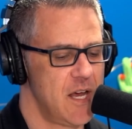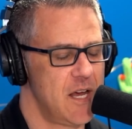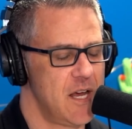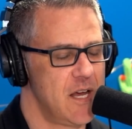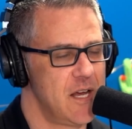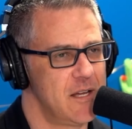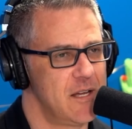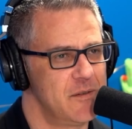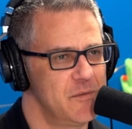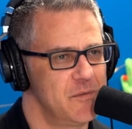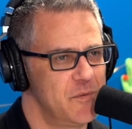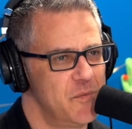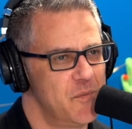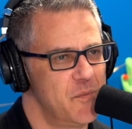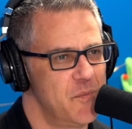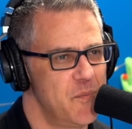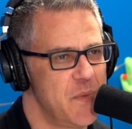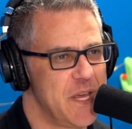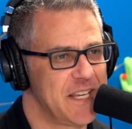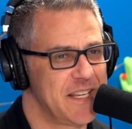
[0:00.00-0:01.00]
um,
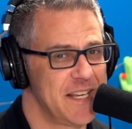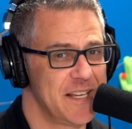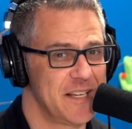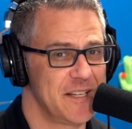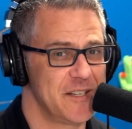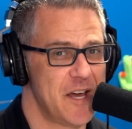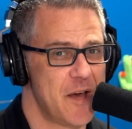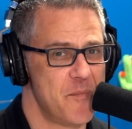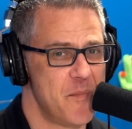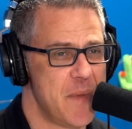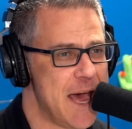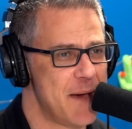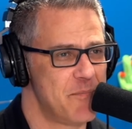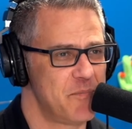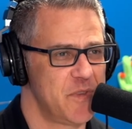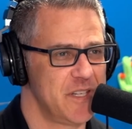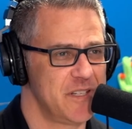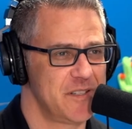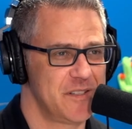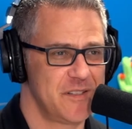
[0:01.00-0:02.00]
making a
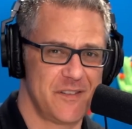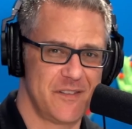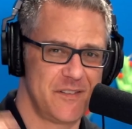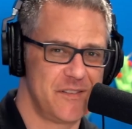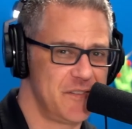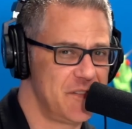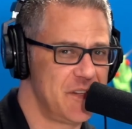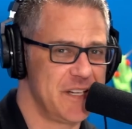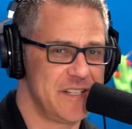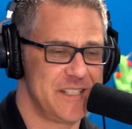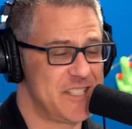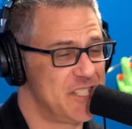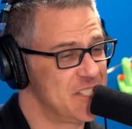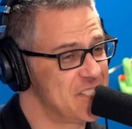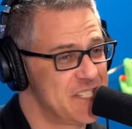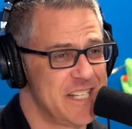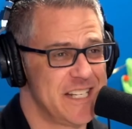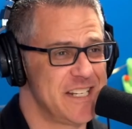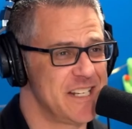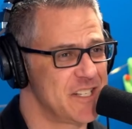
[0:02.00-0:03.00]
map that that
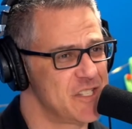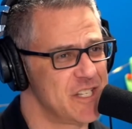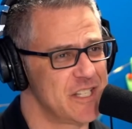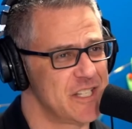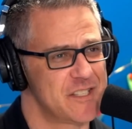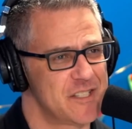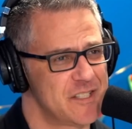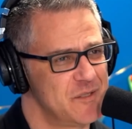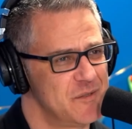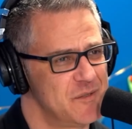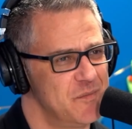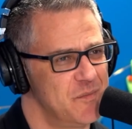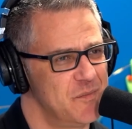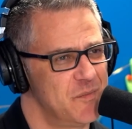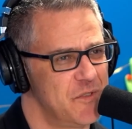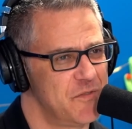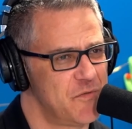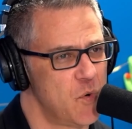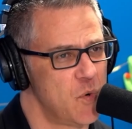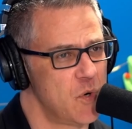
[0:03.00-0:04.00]
just didn't exist
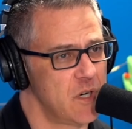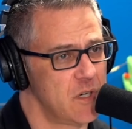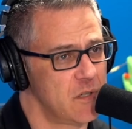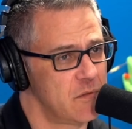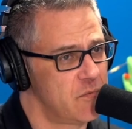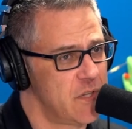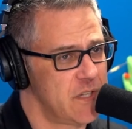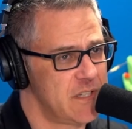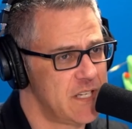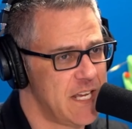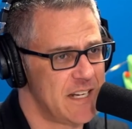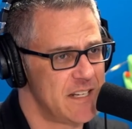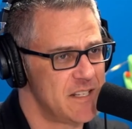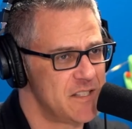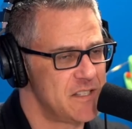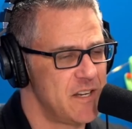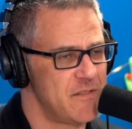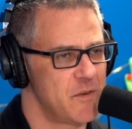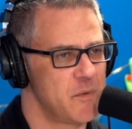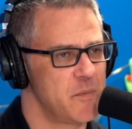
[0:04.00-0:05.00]
before. The data
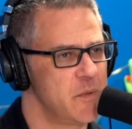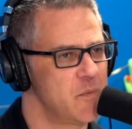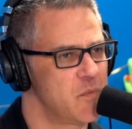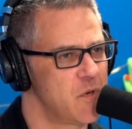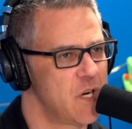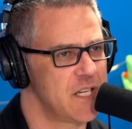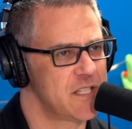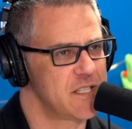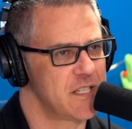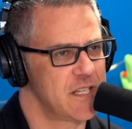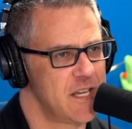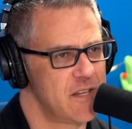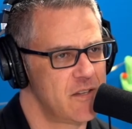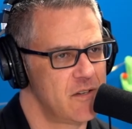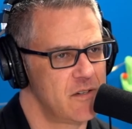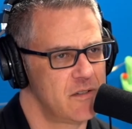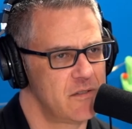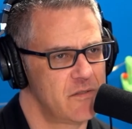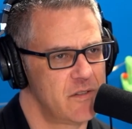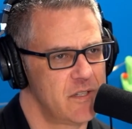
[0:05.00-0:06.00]
has never been brought
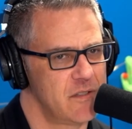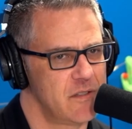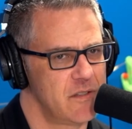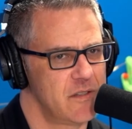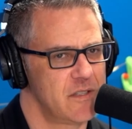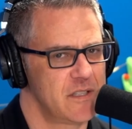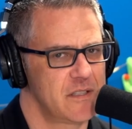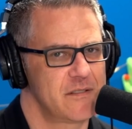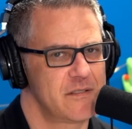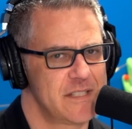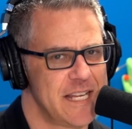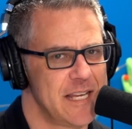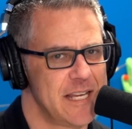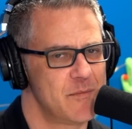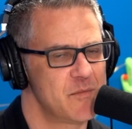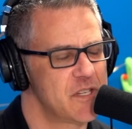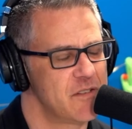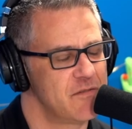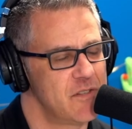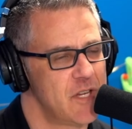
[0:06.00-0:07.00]
together. The the
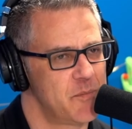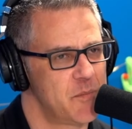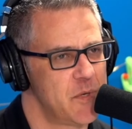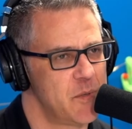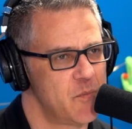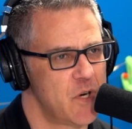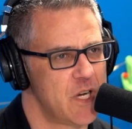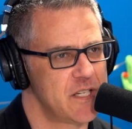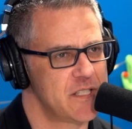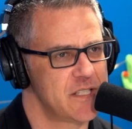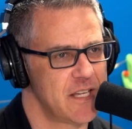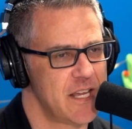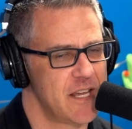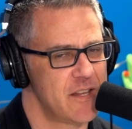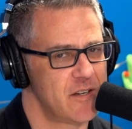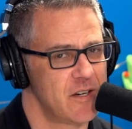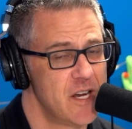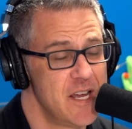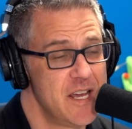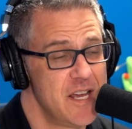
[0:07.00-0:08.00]
teams have not been brought
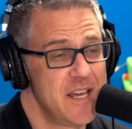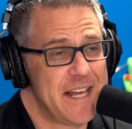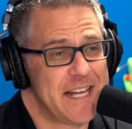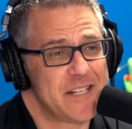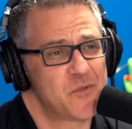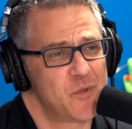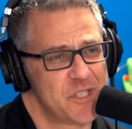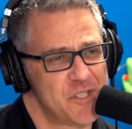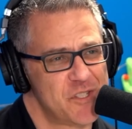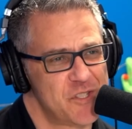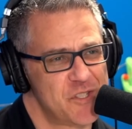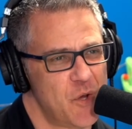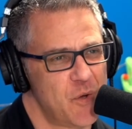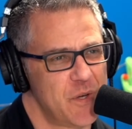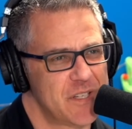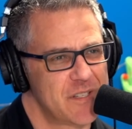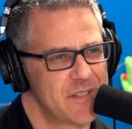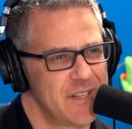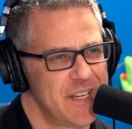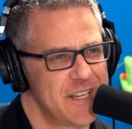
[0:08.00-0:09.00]
together. That's what's so
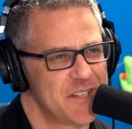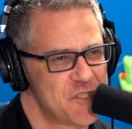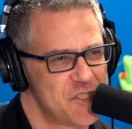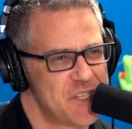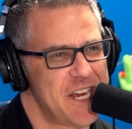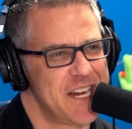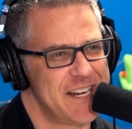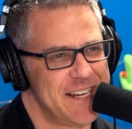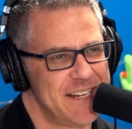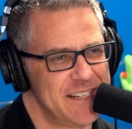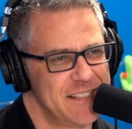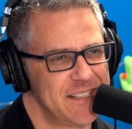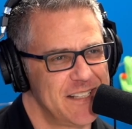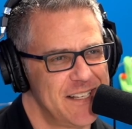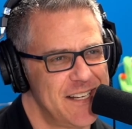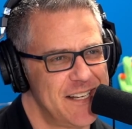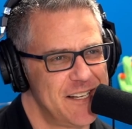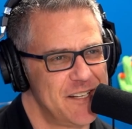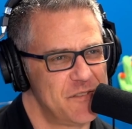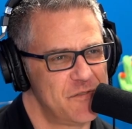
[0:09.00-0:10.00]
exciting
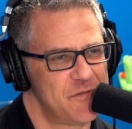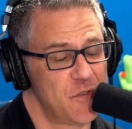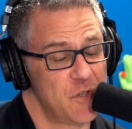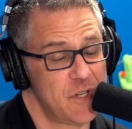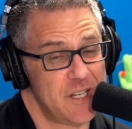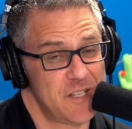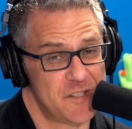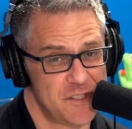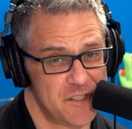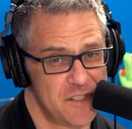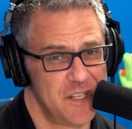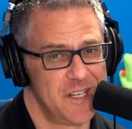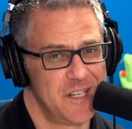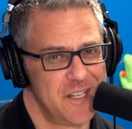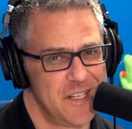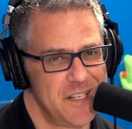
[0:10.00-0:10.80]
uh, for us